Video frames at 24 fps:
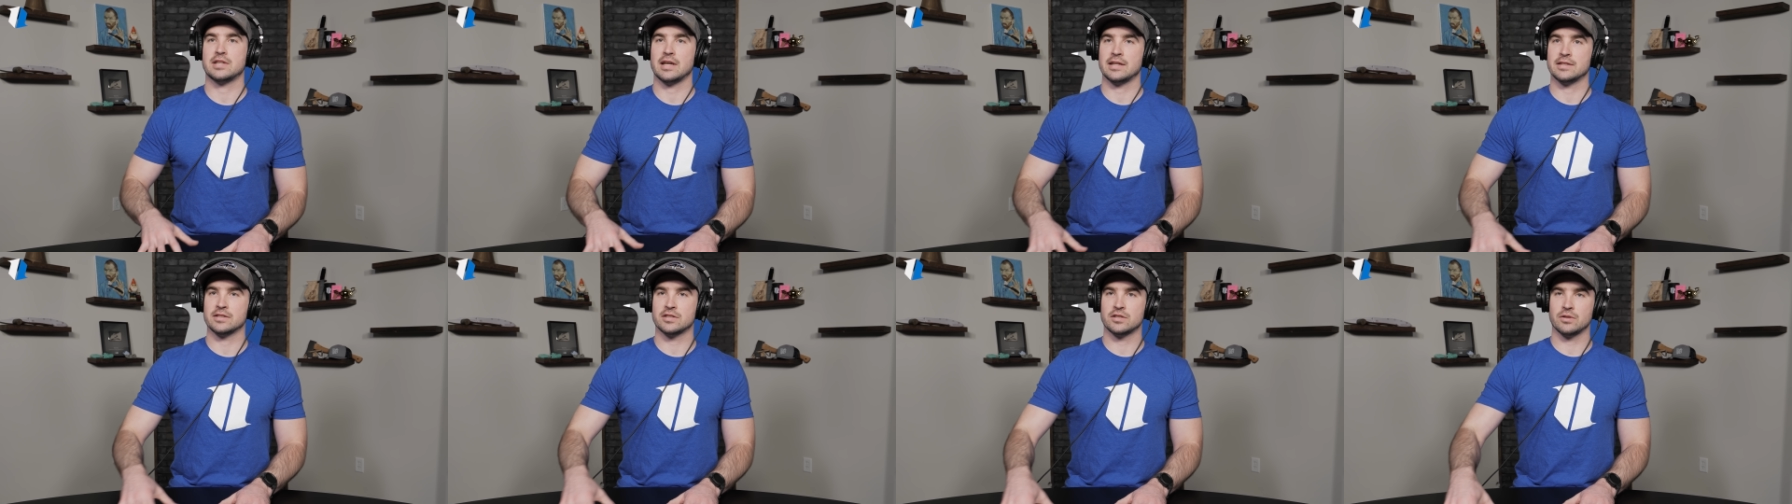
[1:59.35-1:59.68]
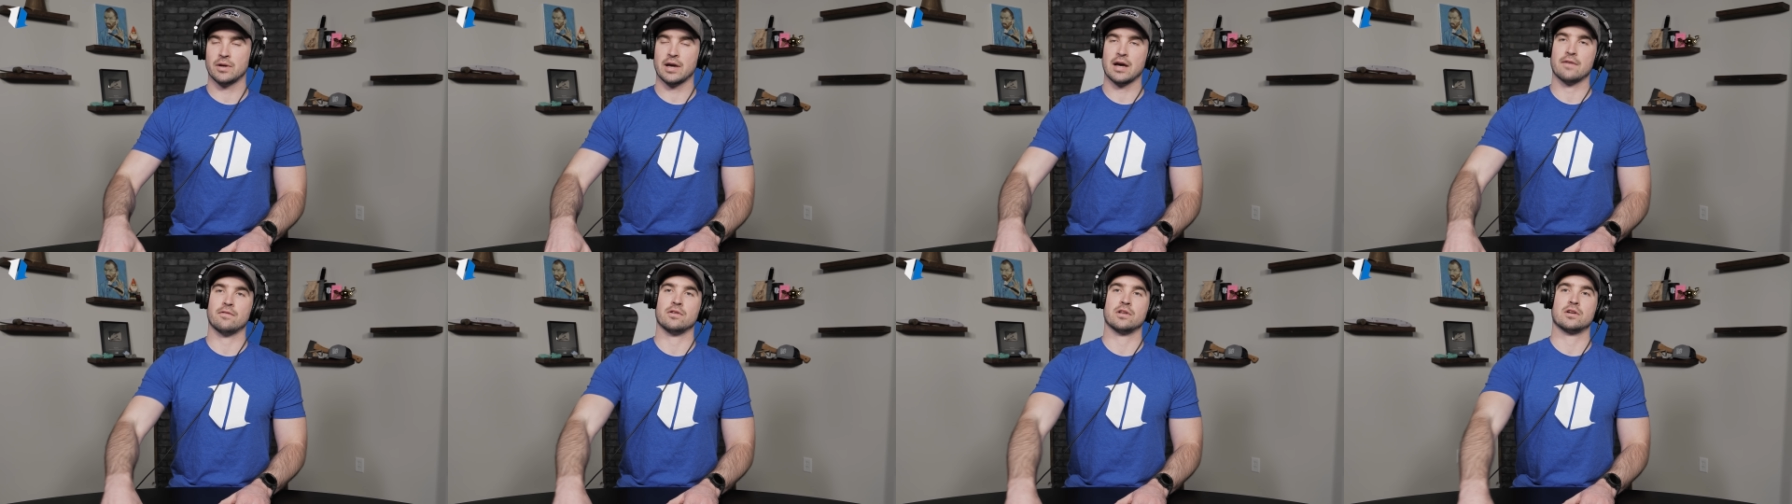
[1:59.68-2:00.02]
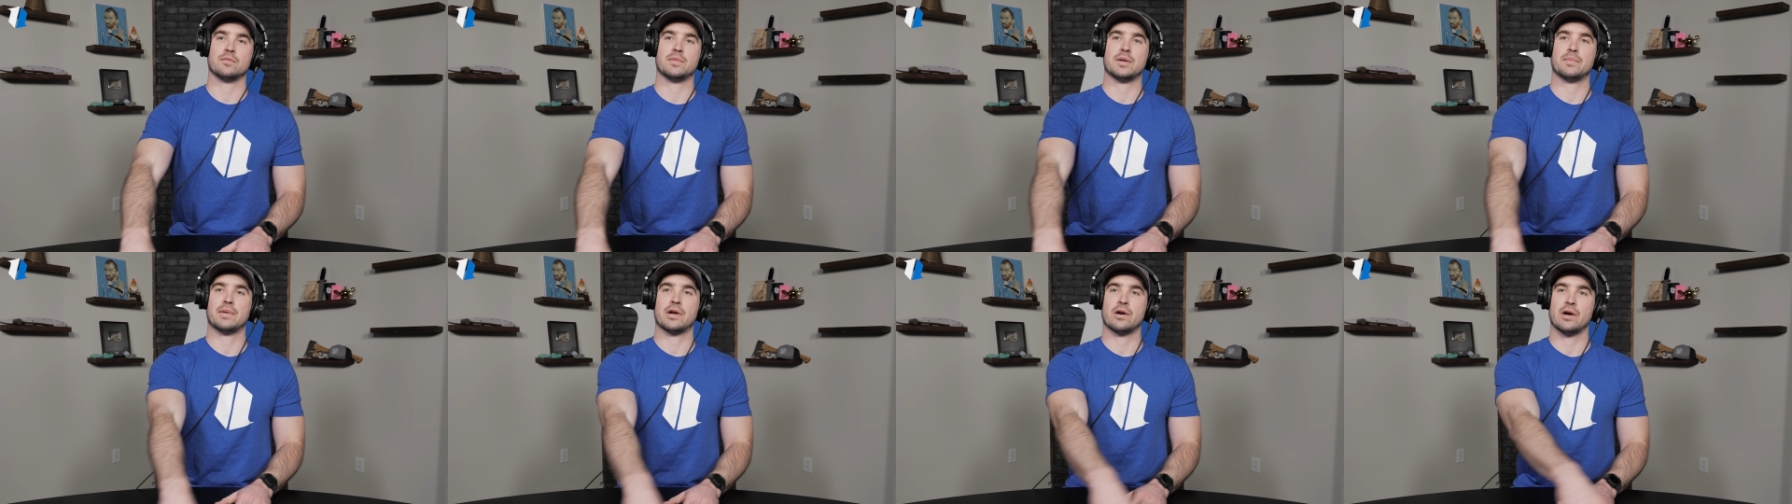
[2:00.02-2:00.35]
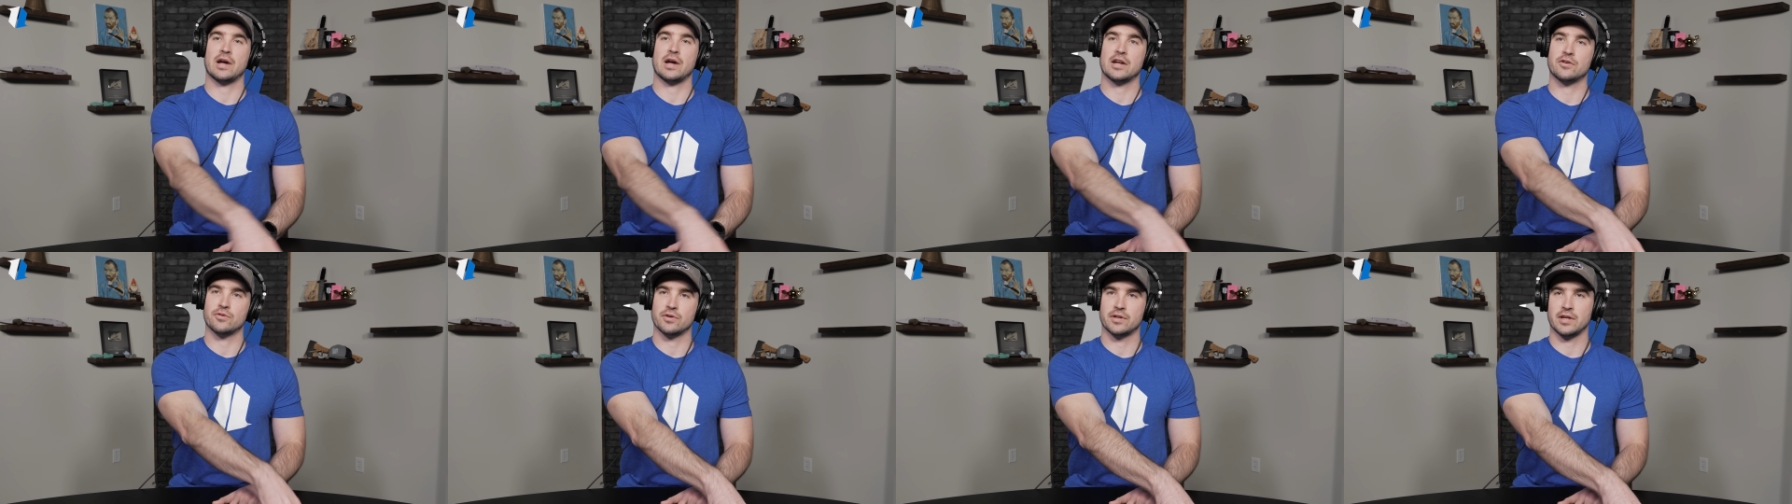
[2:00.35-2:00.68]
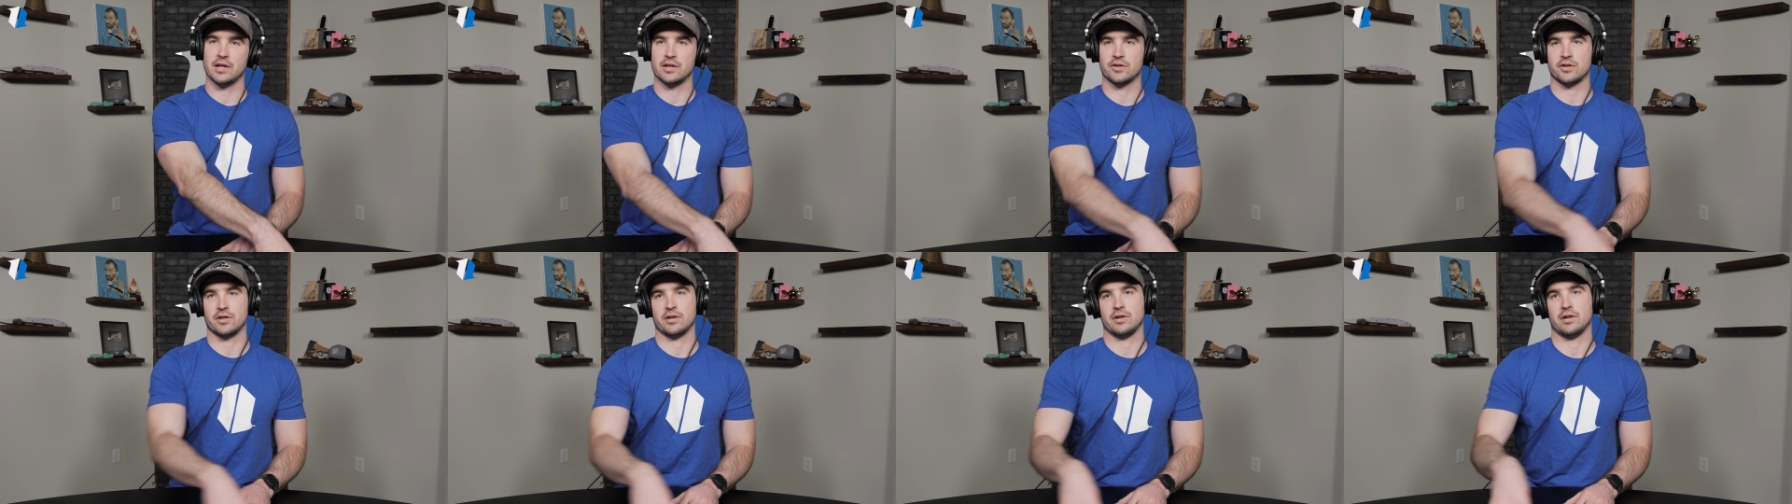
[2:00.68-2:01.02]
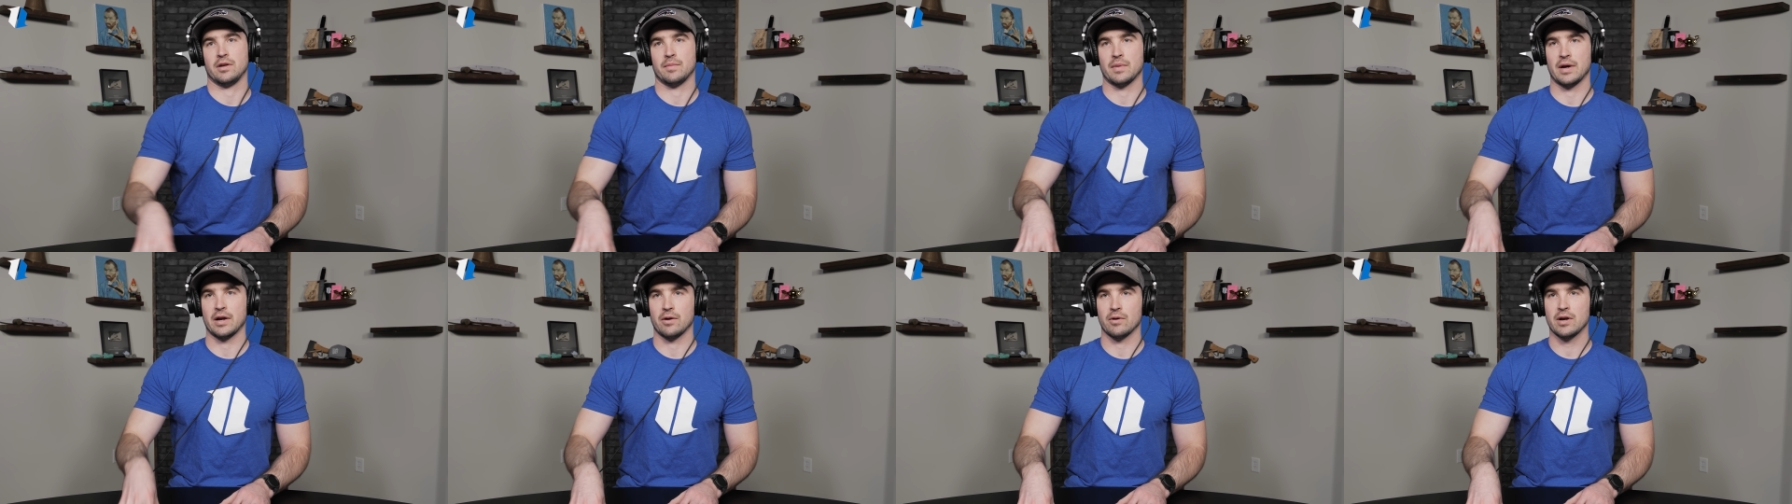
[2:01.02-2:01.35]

tends to have a little bit better edge retention. Am I